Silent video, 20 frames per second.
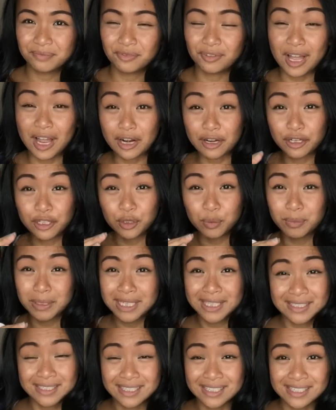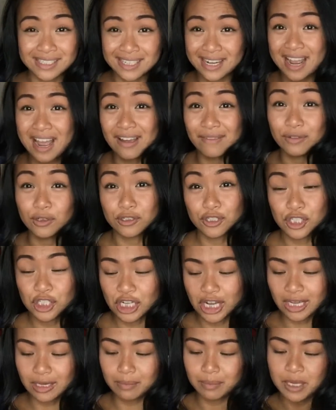flatter you because it doesn't have your
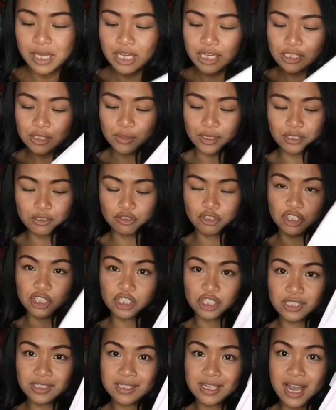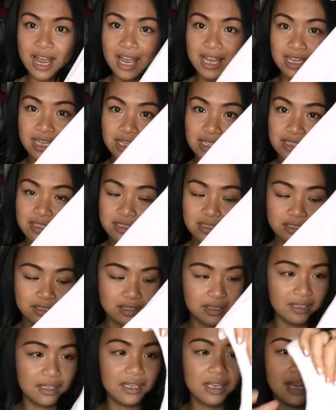shape. So I usually just tie it
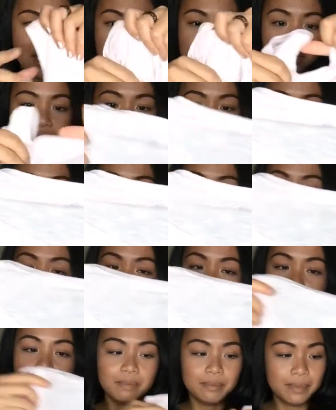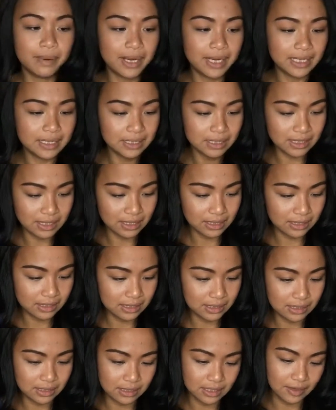in the end there. But
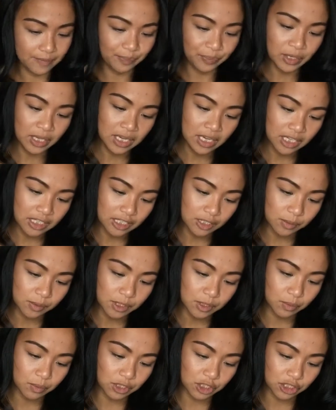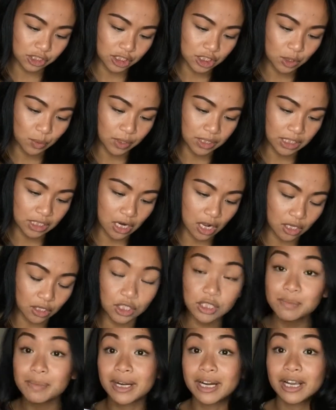let's see. This was originally $20,
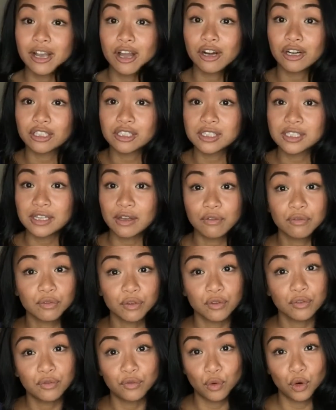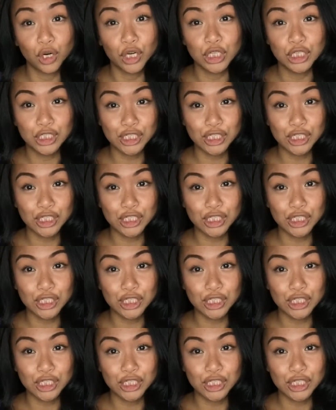but I got on sale for $4.